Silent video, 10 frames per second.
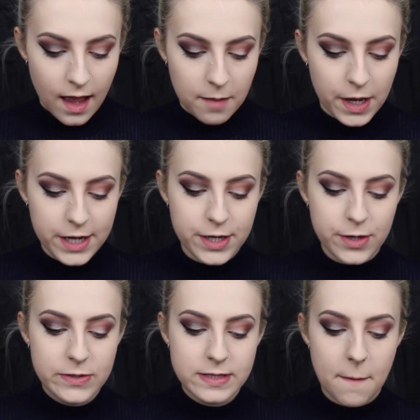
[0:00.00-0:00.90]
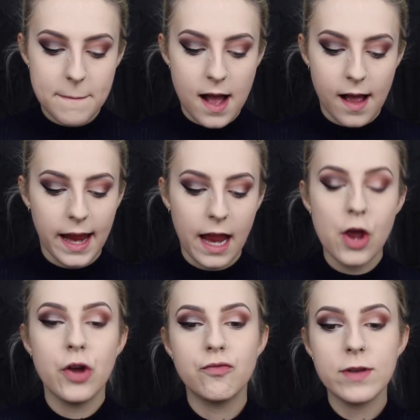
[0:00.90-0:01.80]
I'm going to use my
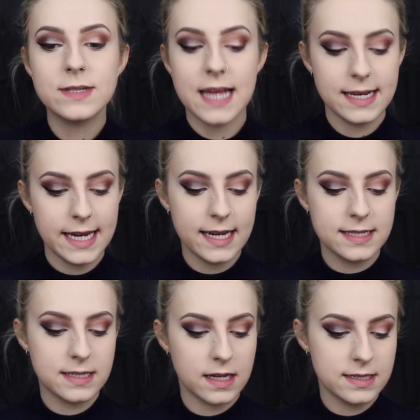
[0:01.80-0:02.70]
Real Techniques